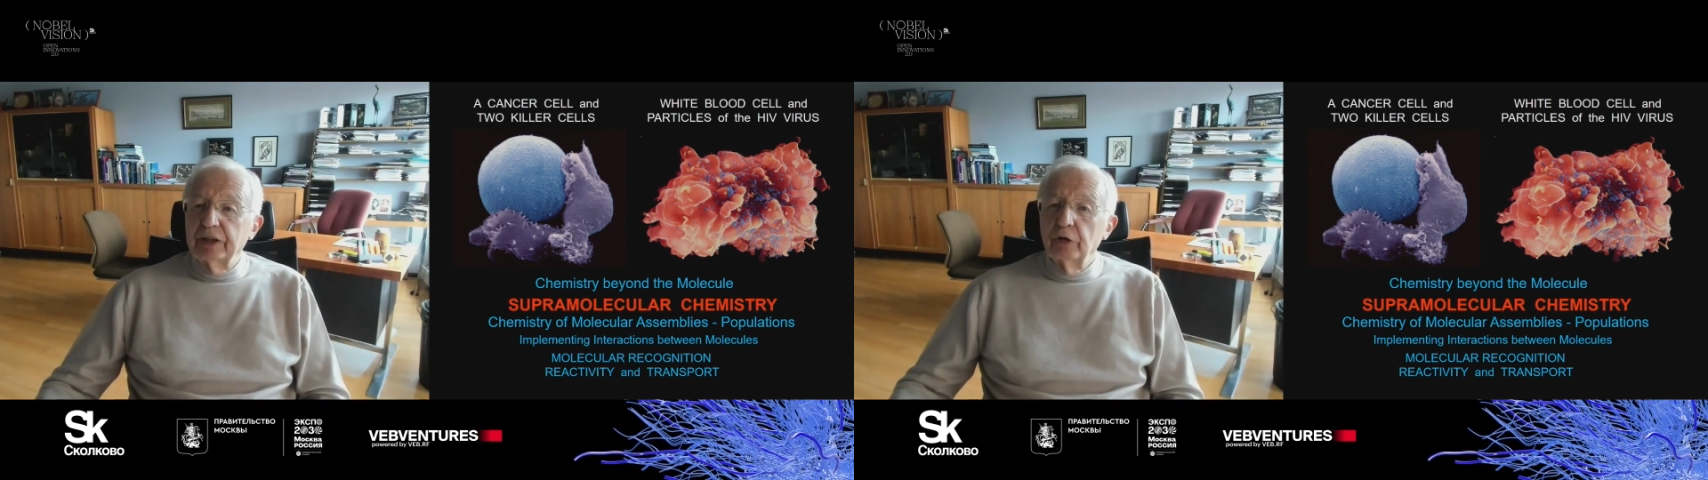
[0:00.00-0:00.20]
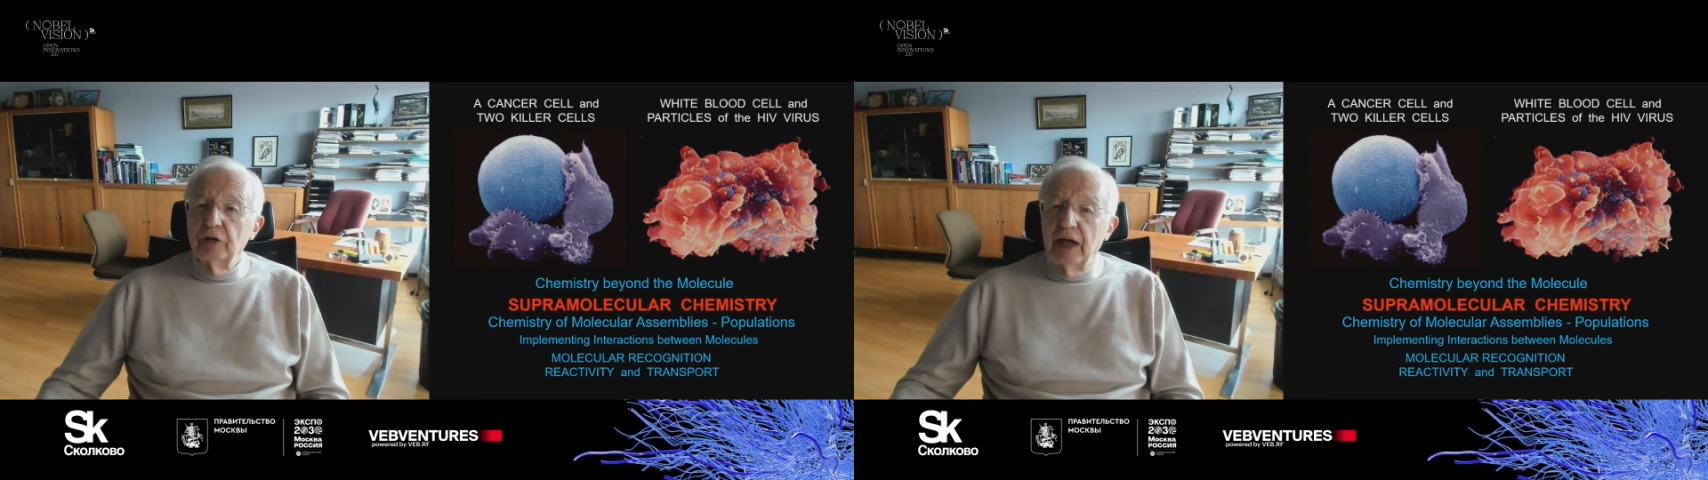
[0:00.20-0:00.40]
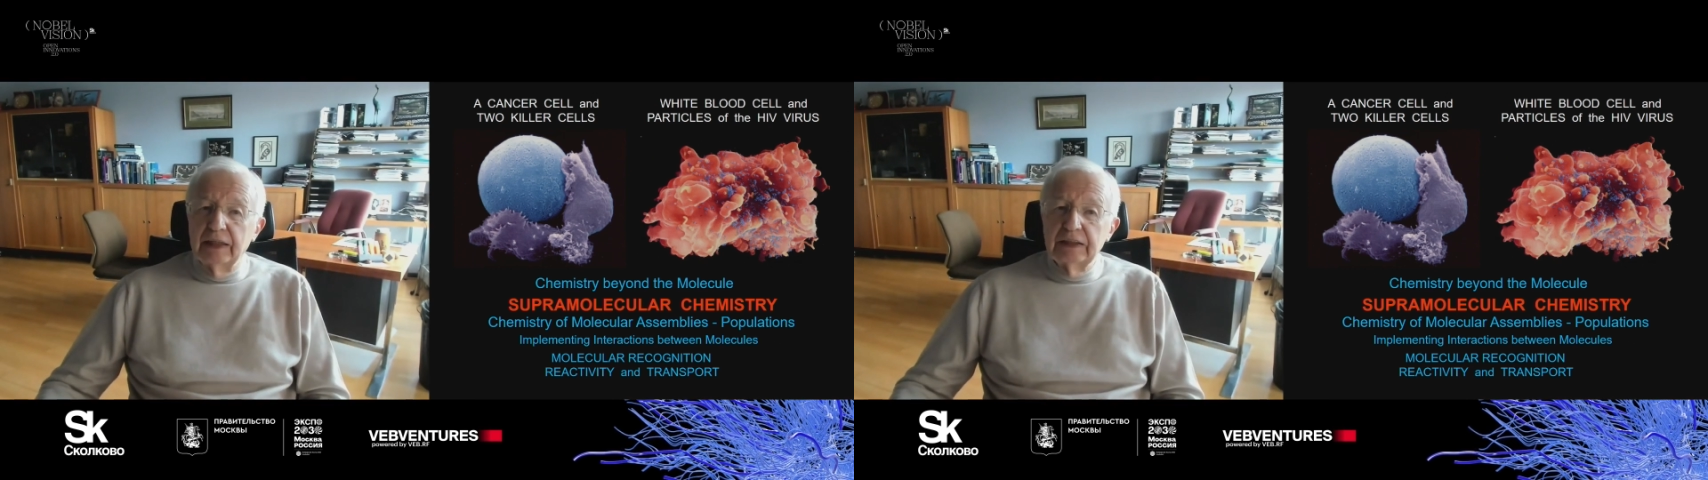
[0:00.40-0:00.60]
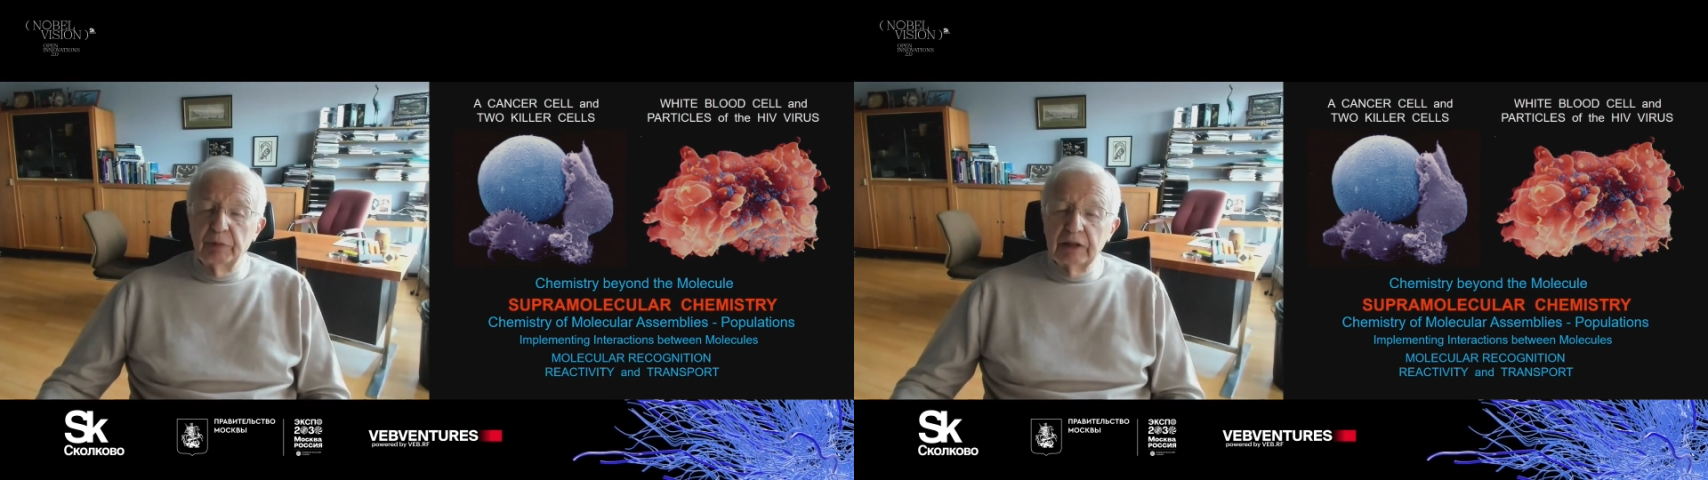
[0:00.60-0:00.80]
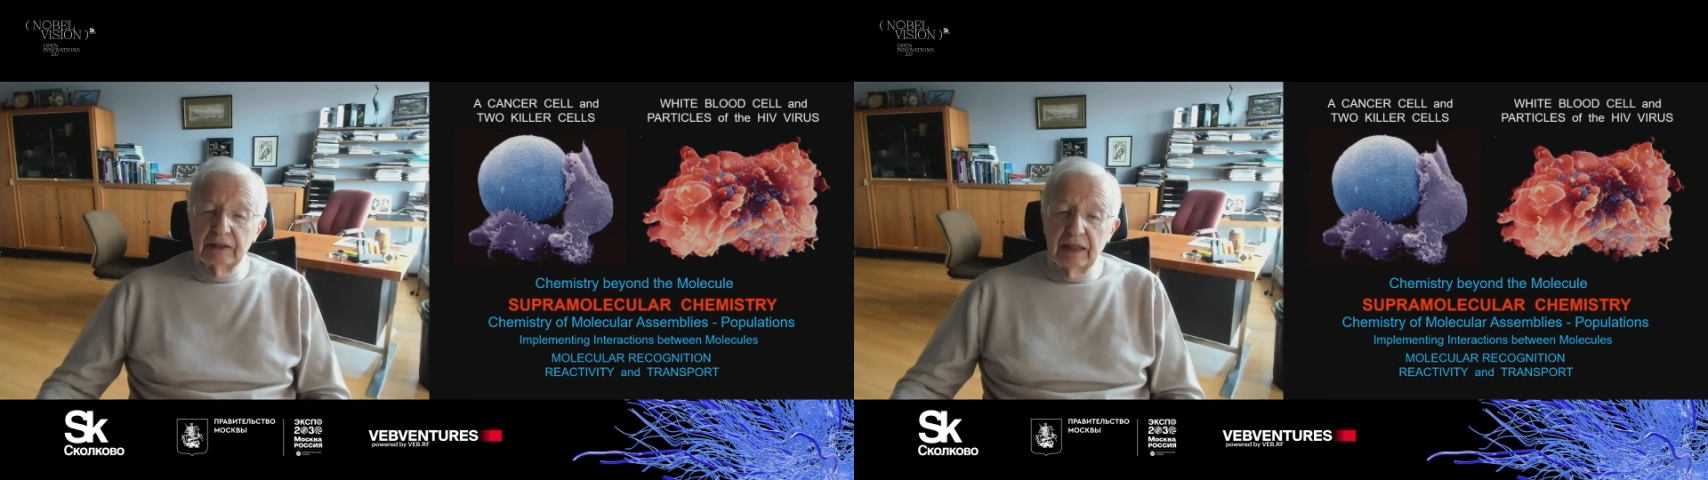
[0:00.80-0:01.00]

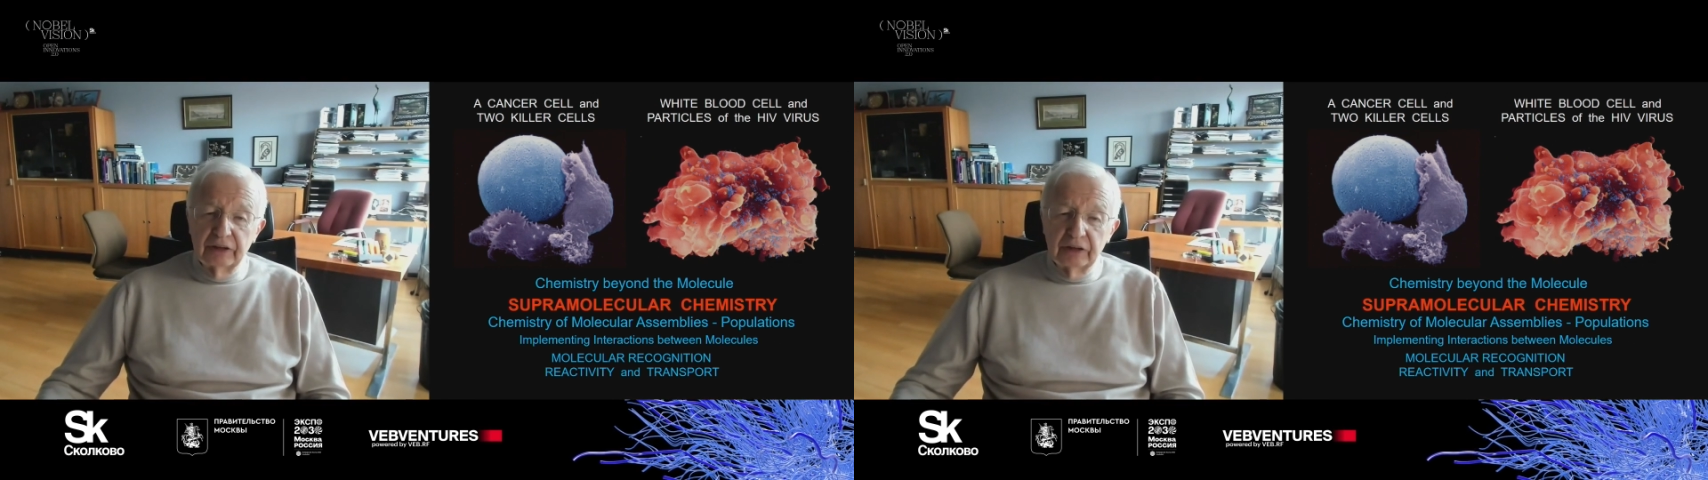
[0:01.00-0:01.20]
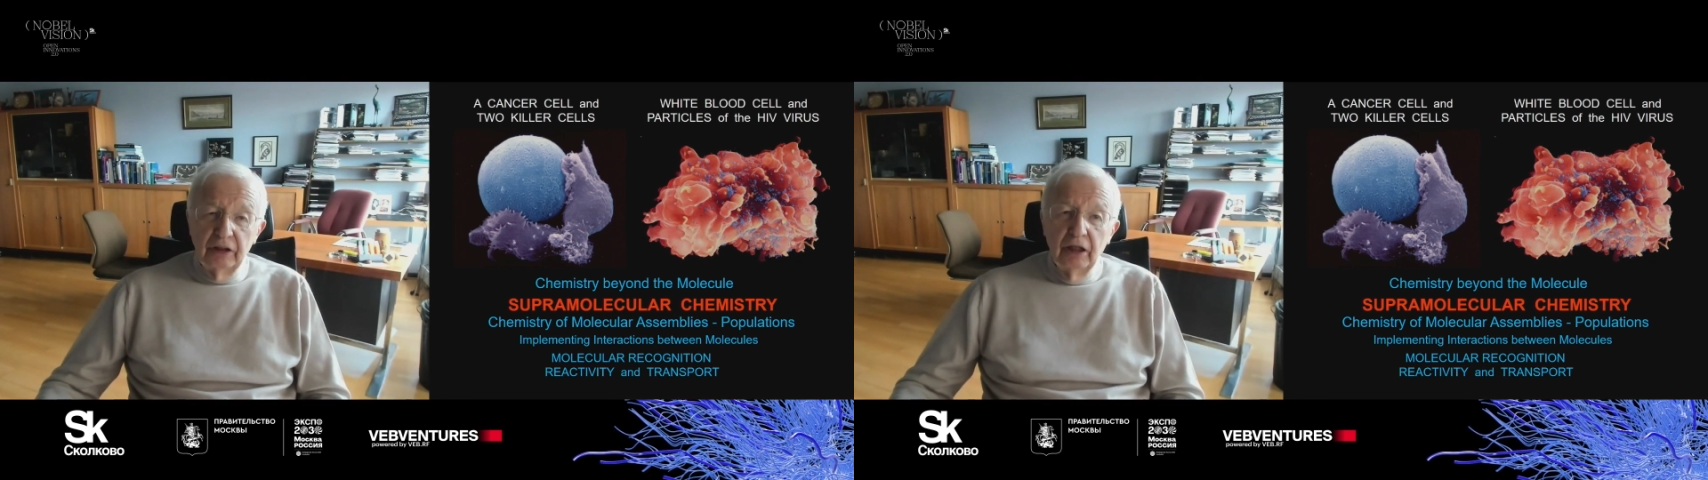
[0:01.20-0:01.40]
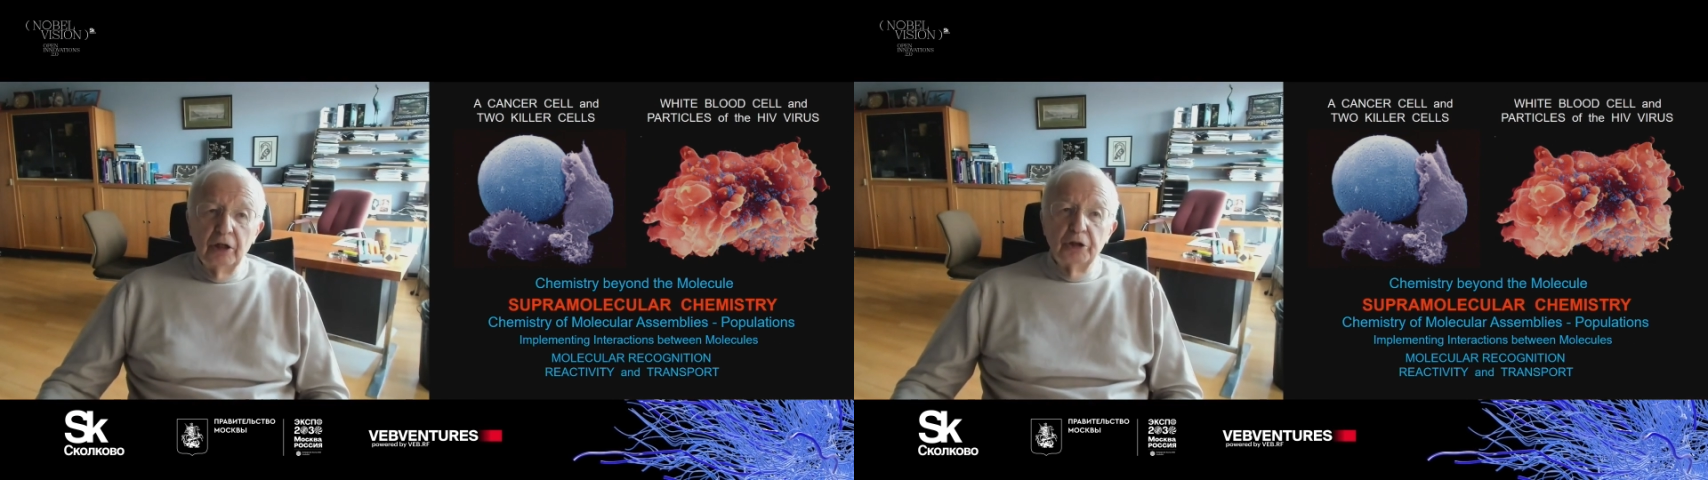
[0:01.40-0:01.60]
recognize one another.